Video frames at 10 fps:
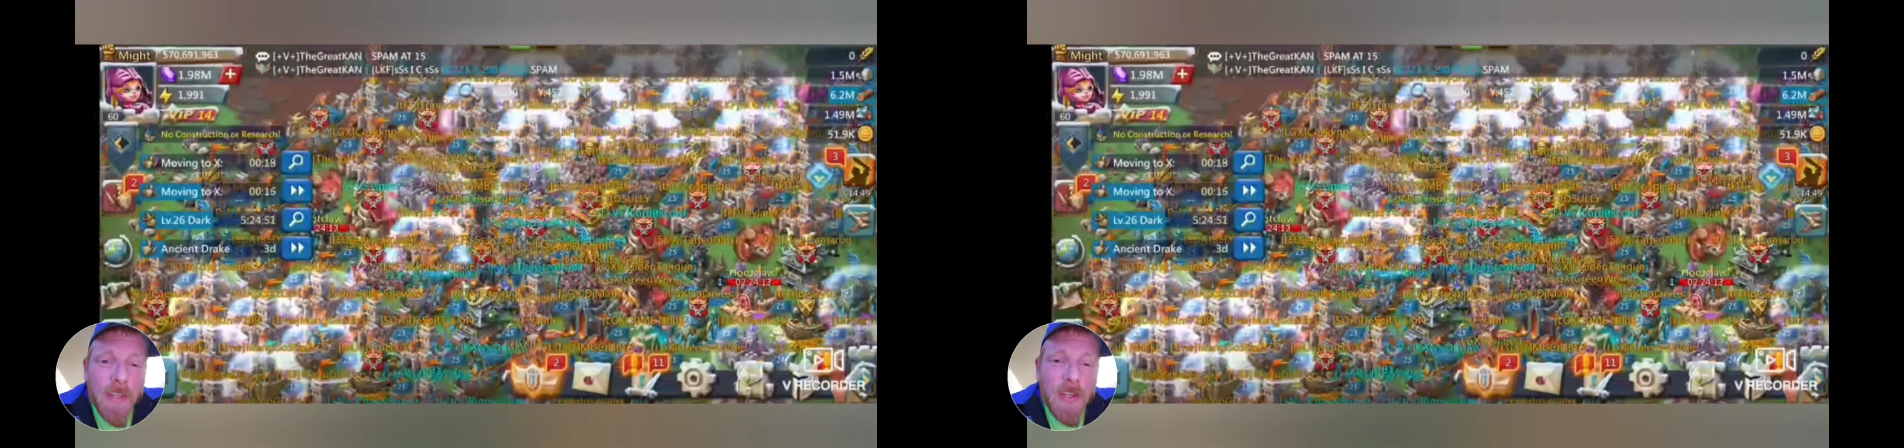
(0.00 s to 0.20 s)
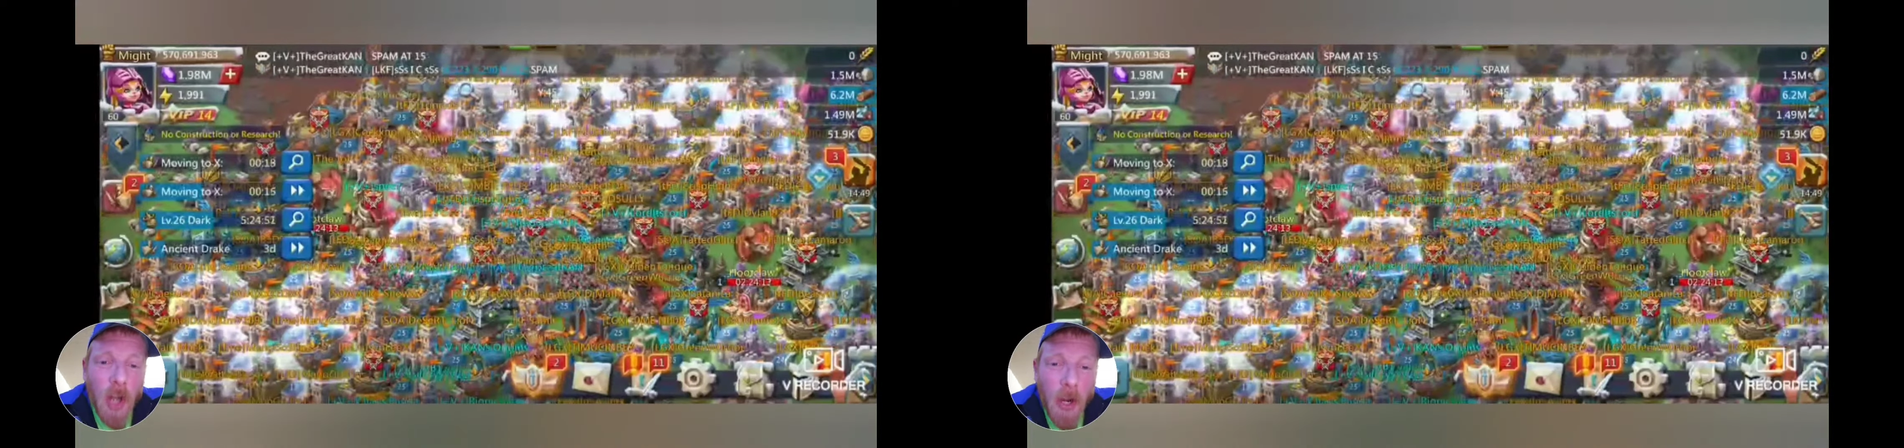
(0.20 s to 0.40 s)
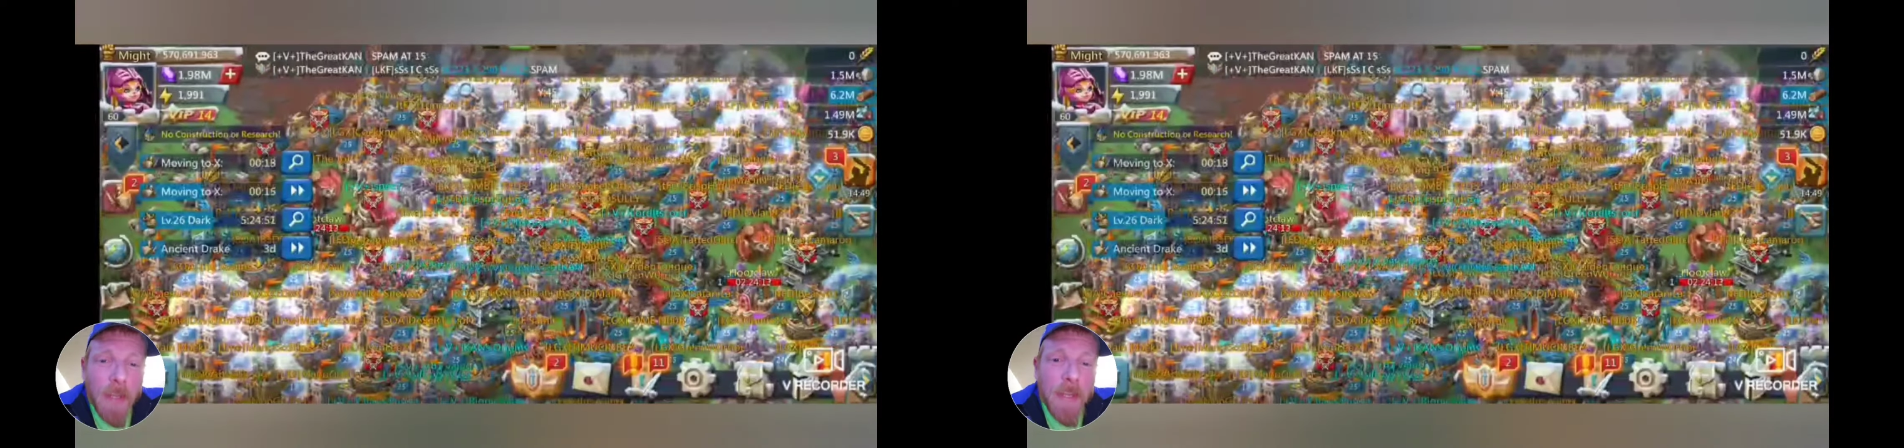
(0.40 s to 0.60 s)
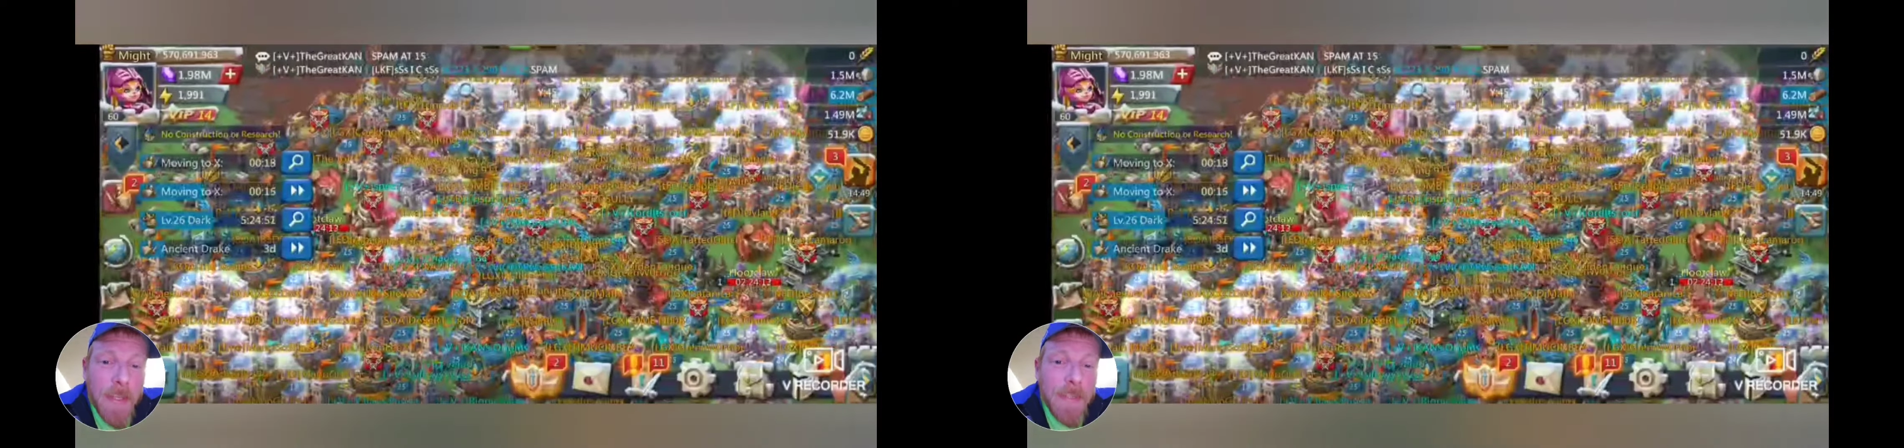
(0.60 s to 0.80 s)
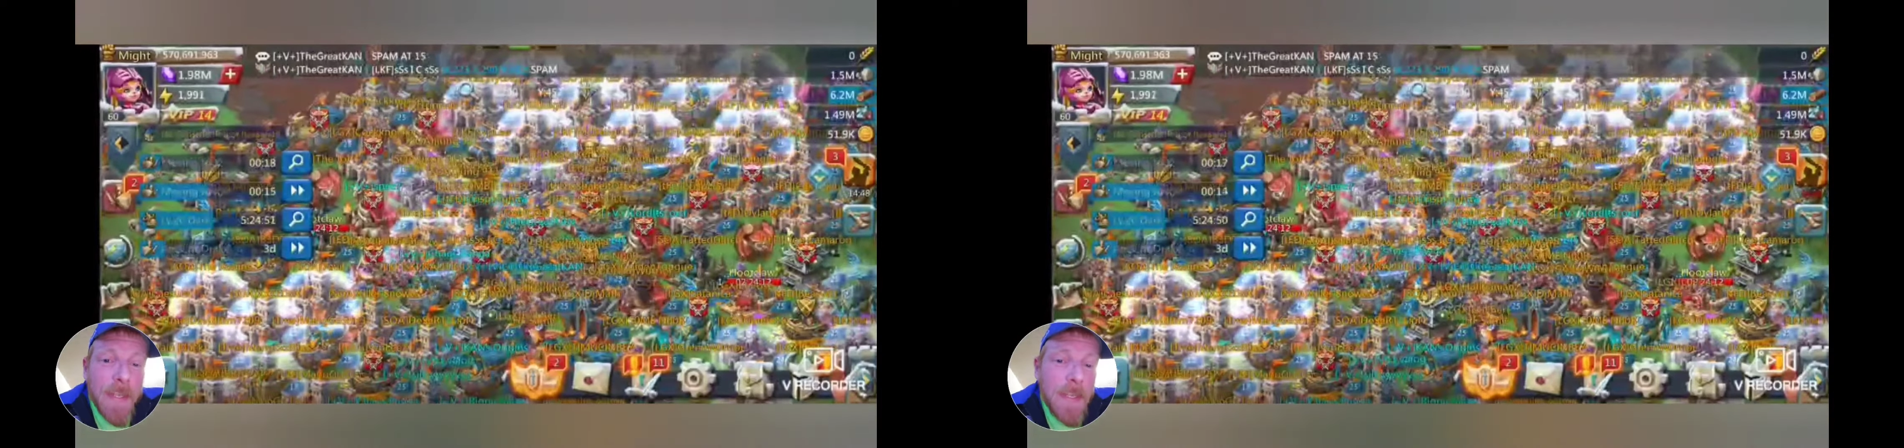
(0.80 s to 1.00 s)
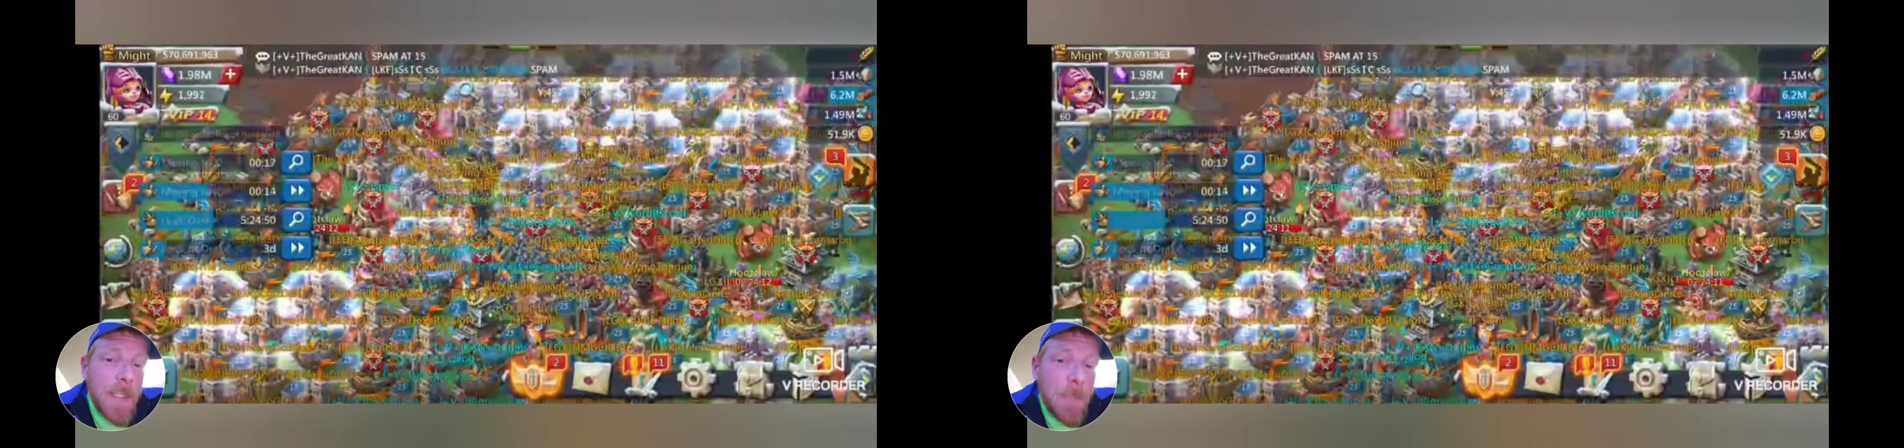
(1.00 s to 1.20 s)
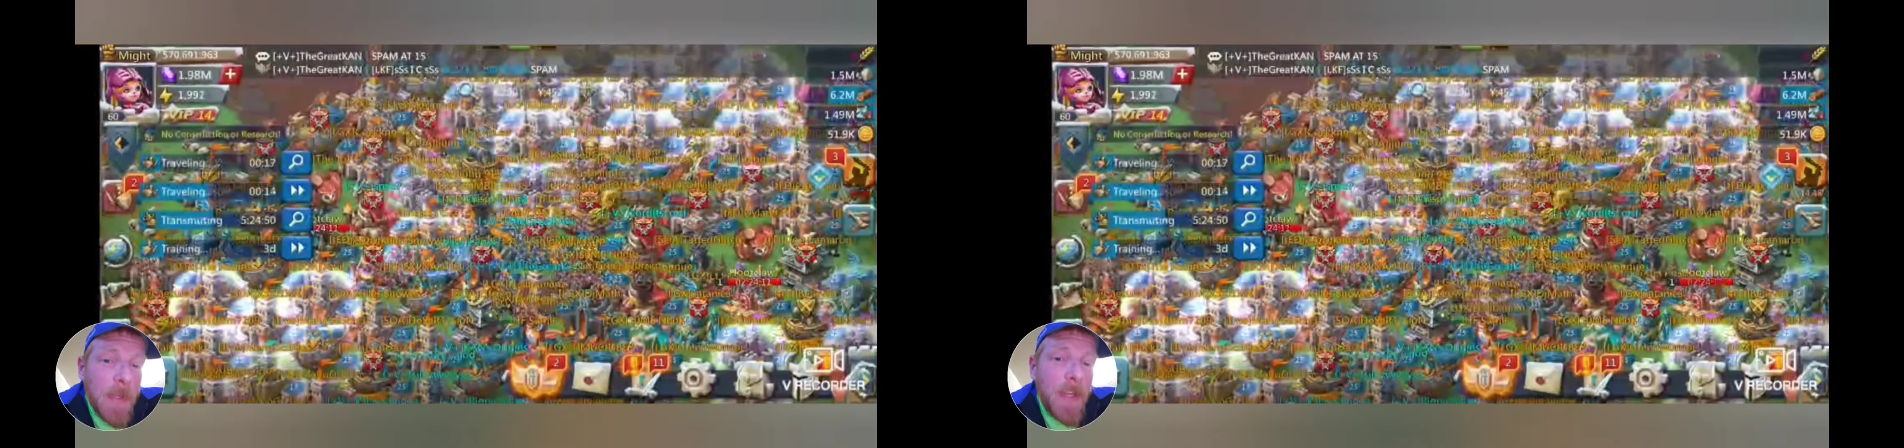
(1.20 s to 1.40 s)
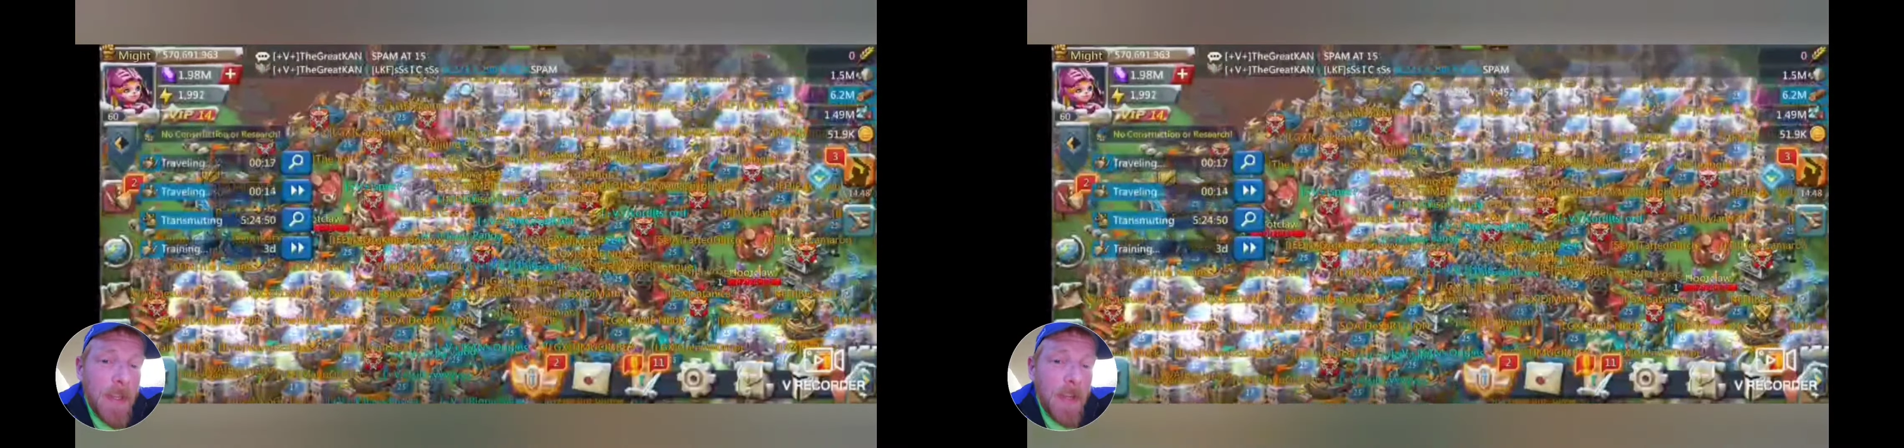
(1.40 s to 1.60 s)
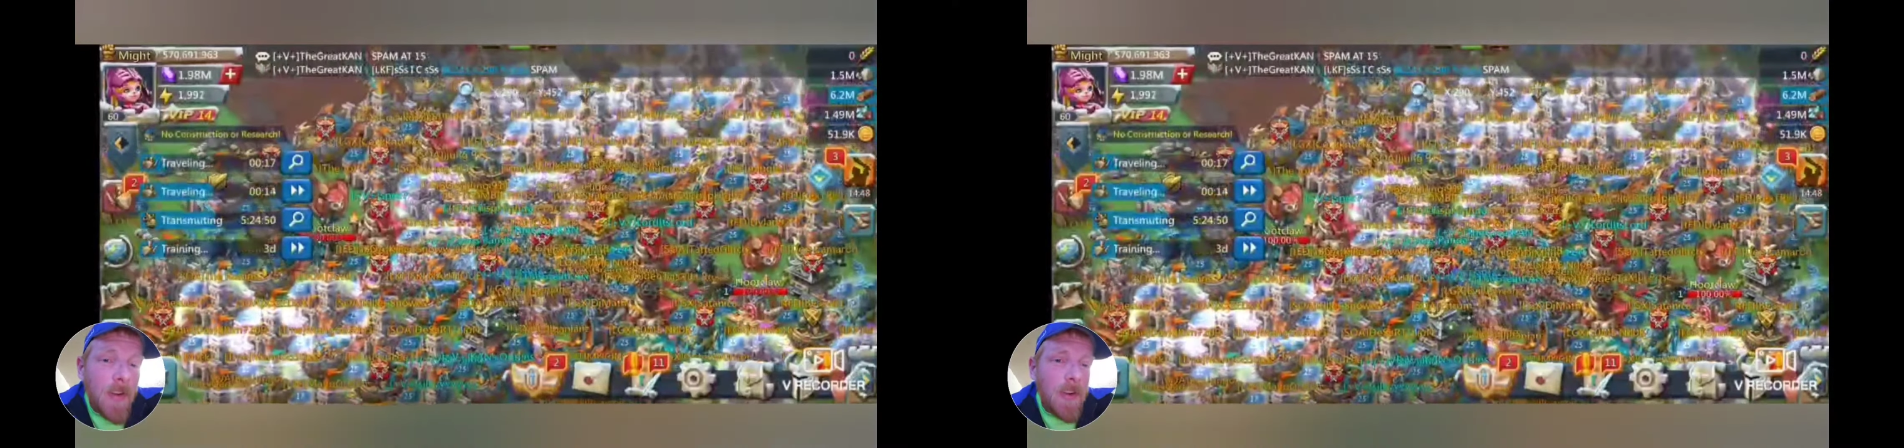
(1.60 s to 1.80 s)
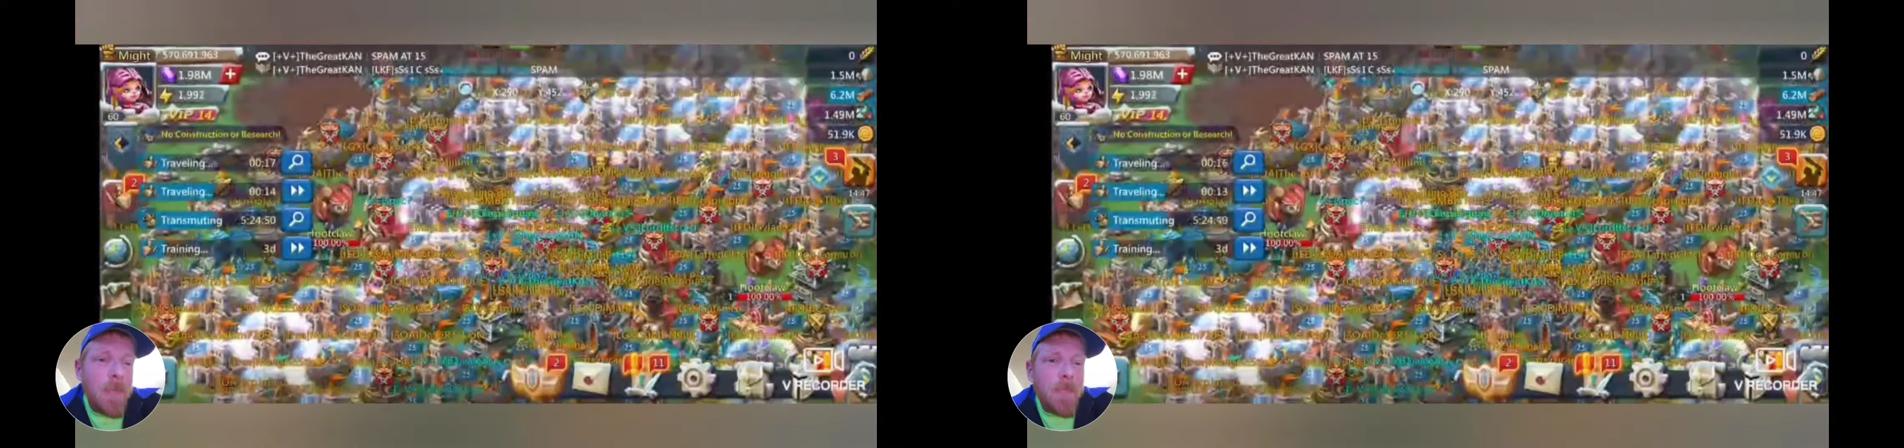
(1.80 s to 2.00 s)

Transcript: the target is in speed gear.